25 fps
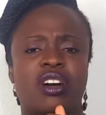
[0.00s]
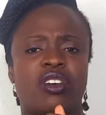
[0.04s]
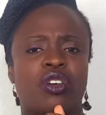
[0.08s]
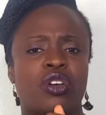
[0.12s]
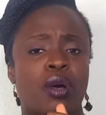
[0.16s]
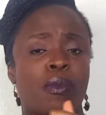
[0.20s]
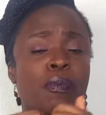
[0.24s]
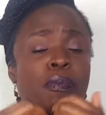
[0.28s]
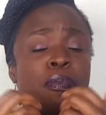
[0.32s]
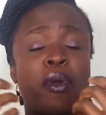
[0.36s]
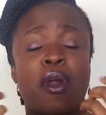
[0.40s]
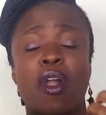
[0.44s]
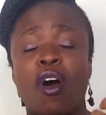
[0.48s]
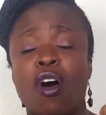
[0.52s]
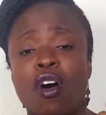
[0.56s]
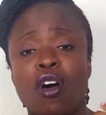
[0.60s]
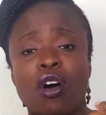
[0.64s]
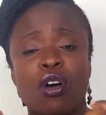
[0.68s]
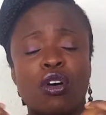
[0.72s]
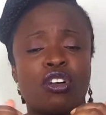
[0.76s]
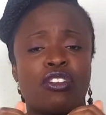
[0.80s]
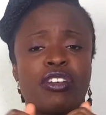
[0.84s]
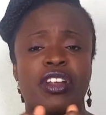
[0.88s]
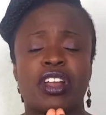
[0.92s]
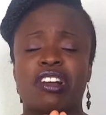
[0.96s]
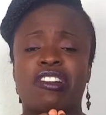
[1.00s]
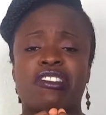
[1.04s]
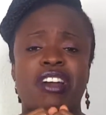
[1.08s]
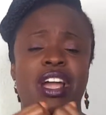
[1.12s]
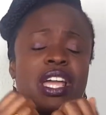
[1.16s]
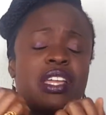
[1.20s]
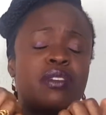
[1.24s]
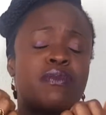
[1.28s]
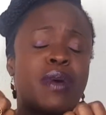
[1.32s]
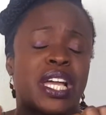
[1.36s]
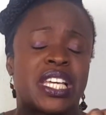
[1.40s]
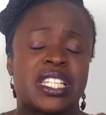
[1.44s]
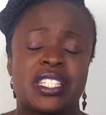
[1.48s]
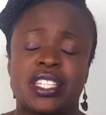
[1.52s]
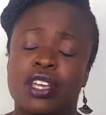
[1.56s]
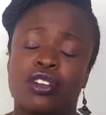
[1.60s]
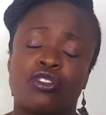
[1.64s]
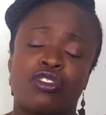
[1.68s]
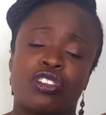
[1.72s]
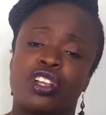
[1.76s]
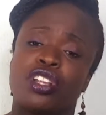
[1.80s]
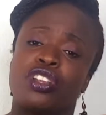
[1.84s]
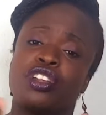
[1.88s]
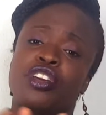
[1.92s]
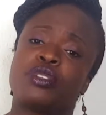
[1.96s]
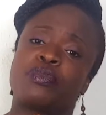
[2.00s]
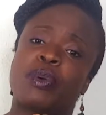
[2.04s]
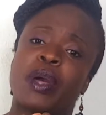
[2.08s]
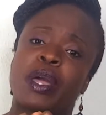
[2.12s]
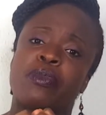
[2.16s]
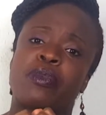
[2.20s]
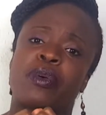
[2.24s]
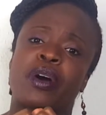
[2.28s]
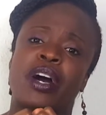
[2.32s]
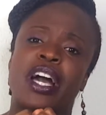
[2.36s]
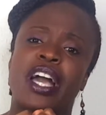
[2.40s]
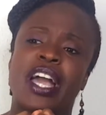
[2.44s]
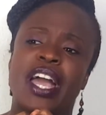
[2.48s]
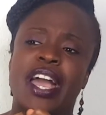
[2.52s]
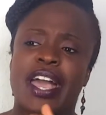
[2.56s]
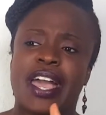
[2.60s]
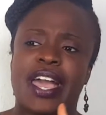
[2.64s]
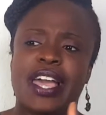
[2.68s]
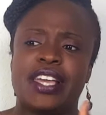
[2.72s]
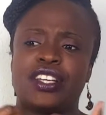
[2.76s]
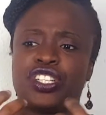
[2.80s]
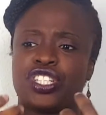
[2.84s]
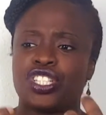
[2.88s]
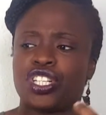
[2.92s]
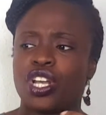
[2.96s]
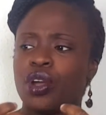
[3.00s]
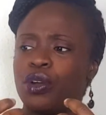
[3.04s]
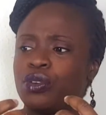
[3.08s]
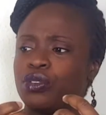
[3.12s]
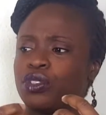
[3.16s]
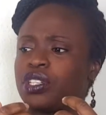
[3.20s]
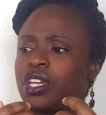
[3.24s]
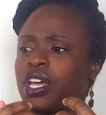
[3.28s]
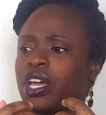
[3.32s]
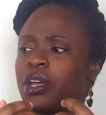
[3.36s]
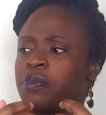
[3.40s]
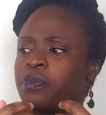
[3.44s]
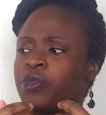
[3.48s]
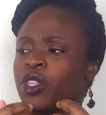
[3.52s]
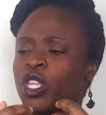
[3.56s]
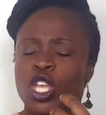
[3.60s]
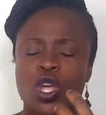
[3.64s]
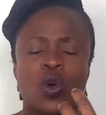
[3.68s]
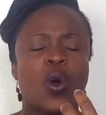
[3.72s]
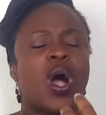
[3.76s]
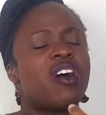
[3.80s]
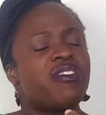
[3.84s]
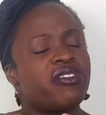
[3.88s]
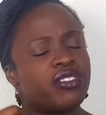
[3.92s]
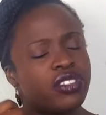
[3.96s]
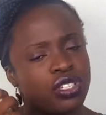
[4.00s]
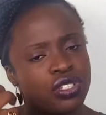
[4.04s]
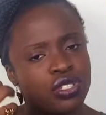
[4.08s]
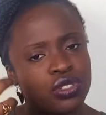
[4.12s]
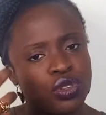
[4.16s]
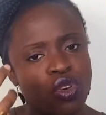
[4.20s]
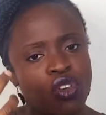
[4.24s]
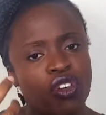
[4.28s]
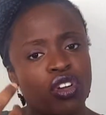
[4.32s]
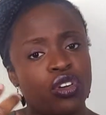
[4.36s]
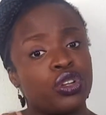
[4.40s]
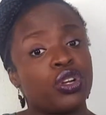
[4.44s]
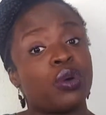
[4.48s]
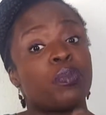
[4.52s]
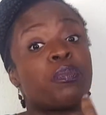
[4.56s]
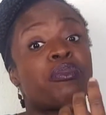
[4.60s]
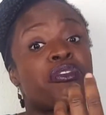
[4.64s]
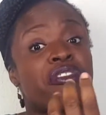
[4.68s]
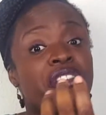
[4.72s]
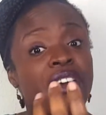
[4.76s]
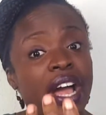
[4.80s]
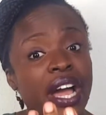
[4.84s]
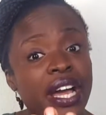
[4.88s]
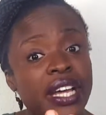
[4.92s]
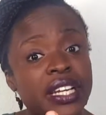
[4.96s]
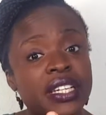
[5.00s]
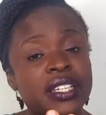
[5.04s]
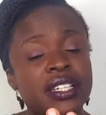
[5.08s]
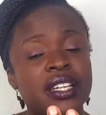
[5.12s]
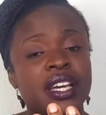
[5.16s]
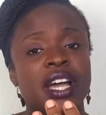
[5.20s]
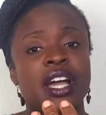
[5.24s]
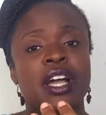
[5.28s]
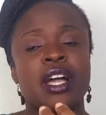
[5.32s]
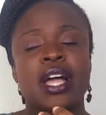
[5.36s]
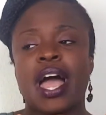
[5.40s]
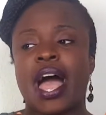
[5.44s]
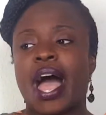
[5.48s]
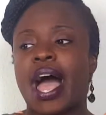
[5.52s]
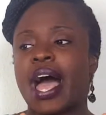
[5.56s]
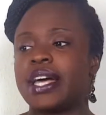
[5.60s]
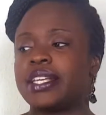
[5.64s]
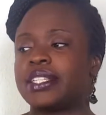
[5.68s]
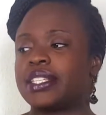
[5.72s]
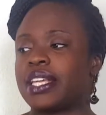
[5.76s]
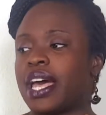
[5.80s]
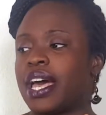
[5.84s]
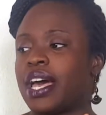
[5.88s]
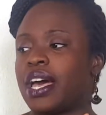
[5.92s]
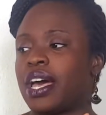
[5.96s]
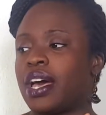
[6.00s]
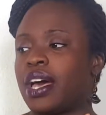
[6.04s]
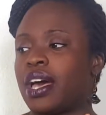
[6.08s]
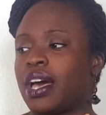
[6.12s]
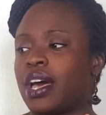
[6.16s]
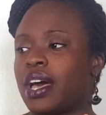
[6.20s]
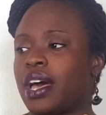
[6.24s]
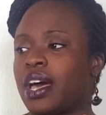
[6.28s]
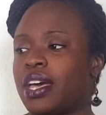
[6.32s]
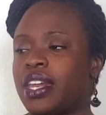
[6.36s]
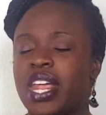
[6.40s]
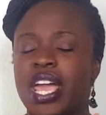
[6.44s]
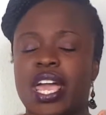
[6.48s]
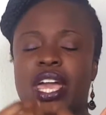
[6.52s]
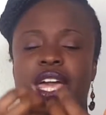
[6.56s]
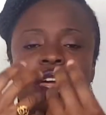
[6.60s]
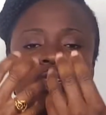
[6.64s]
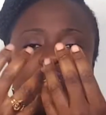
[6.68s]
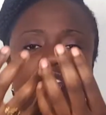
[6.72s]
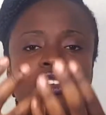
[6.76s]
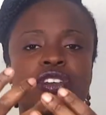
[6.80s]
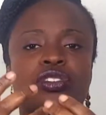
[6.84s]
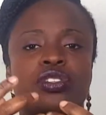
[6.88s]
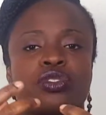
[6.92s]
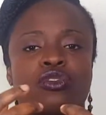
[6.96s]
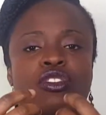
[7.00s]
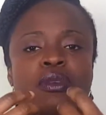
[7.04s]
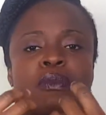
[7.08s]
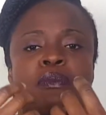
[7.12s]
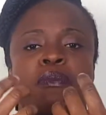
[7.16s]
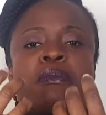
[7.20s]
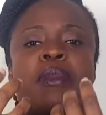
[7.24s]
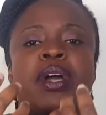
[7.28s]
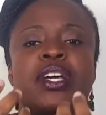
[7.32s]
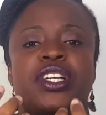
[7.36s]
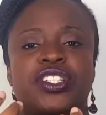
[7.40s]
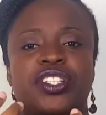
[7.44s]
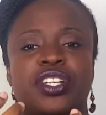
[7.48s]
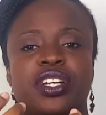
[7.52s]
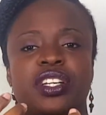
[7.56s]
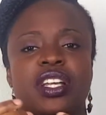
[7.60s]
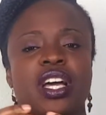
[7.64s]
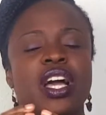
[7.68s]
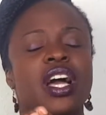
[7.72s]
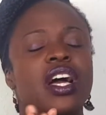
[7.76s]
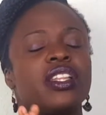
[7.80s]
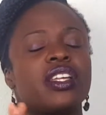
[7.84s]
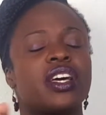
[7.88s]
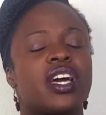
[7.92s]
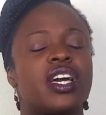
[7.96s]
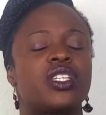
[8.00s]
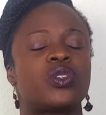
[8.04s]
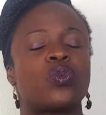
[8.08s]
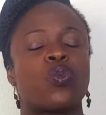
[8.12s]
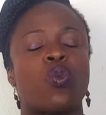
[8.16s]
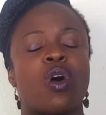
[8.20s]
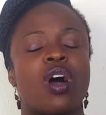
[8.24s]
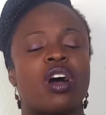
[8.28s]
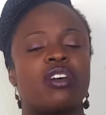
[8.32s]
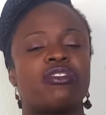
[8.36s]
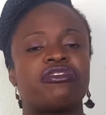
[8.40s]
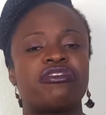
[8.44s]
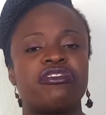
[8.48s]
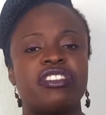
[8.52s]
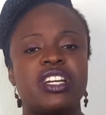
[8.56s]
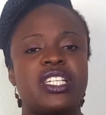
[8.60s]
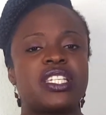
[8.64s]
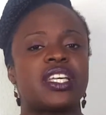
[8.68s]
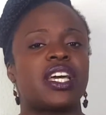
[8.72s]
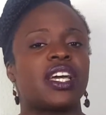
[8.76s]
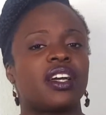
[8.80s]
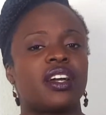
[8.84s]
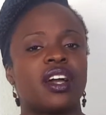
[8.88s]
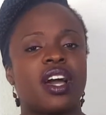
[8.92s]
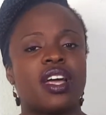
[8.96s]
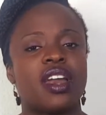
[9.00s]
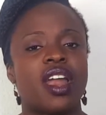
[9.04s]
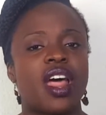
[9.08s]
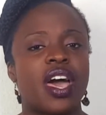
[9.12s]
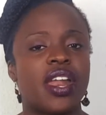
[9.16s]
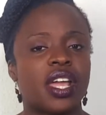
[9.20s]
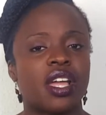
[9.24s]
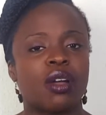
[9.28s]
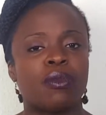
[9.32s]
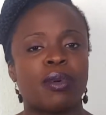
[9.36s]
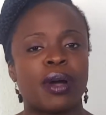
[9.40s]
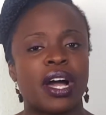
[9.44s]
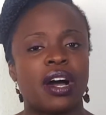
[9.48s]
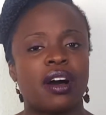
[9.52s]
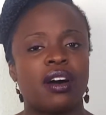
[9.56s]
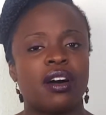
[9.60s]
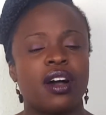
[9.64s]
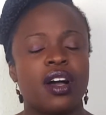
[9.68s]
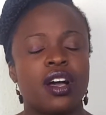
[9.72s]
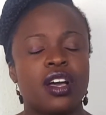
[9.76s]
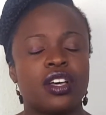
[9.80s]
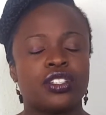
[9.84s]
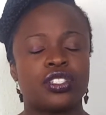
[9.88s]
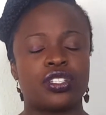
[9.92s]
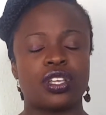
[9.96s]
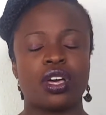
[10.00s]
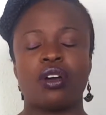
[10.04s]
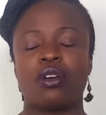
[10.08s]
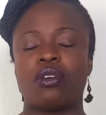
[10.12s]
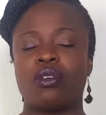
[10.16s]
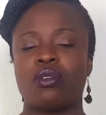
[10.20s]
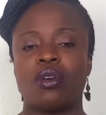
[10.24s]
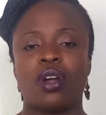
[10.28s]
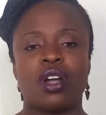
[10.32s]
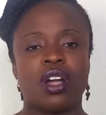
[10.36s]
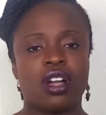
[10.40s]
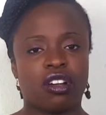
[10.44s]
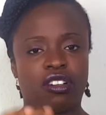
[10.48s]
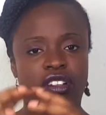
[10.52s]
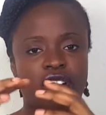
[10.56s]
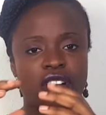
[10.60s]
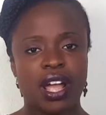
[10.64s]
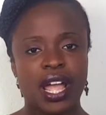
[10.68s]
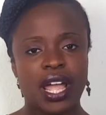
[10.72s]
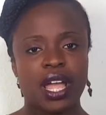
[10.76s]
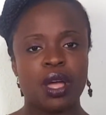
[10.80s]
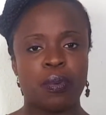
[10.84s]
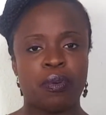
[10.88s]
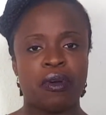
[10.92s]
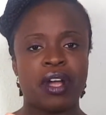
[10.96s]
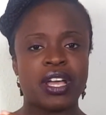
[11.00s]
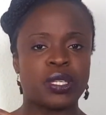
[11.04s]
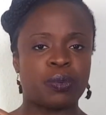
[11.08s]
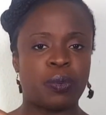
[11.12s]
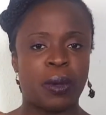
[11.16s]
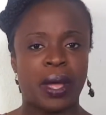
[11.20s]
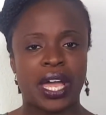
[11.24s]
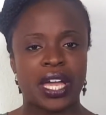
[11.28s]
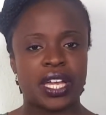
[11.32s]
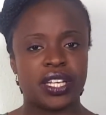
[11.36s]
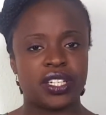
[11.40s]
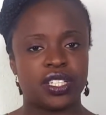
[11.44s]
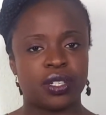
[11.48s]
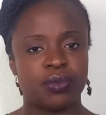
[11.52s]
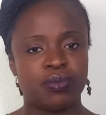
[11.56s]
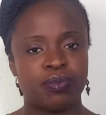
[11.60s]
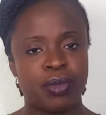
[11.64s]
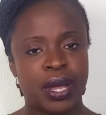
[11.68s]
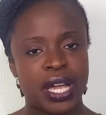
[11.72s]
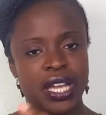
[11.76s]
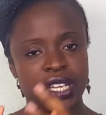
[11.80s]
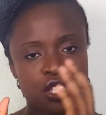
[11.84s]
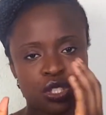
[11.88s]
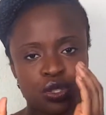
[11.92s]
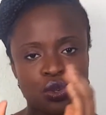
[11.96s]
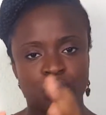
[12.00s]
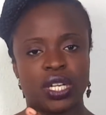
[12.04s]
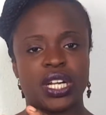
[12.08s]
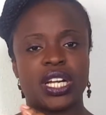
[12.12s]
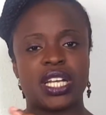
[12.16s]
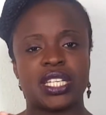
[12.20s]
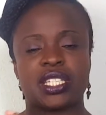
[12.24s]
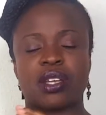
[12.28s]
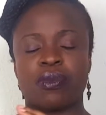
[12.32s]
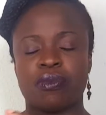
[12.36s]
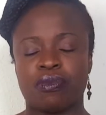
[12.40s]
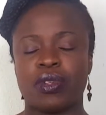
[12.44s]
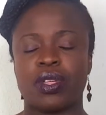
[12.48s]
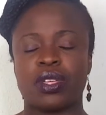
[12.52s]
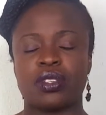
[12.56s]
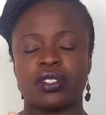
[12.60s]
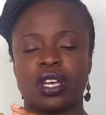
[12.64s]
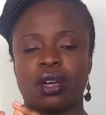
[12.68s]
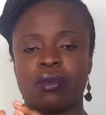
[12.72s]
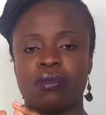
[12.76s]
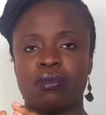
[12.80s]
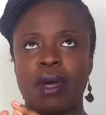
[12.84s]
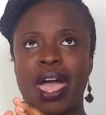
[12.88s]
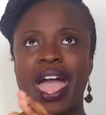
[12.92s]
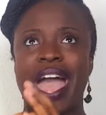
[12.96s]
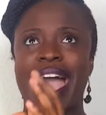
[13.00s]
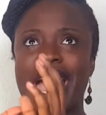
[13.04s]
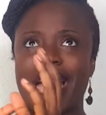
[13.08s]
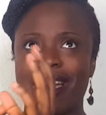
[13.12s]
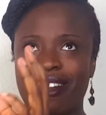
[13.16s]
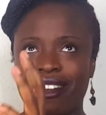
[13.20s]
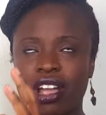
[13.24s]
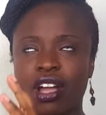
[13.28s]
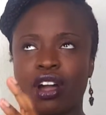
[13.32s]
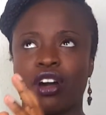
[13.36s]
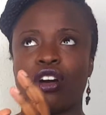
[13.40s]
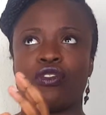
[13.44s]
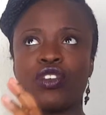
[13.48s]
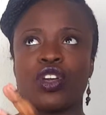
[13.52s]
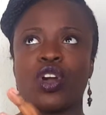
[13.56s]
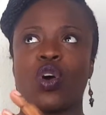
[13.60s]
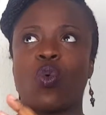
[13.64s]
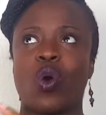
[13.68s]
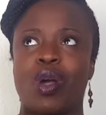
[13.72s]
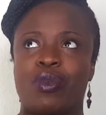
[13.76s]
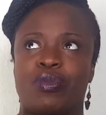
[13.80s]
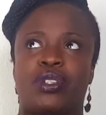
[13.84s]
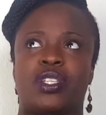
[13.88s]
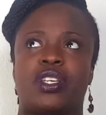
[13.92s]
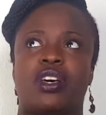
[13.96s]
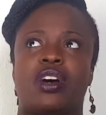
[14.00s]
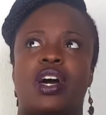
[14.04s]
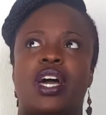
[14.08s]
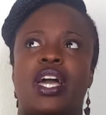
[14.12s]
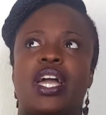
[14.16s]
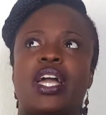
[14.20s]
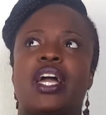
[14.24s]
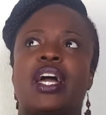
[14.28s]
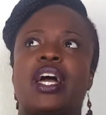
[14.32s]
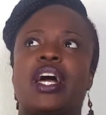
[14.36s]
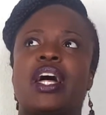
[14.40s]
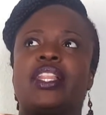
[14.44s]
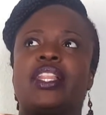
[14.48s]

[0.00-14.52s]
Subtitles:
on a blog or in a great magazine or in a newspaper, it shows that you have a story, or your brand has an ethos or a mission that is worth reading and learning about. So create a press page. Make sure that there's some area of your website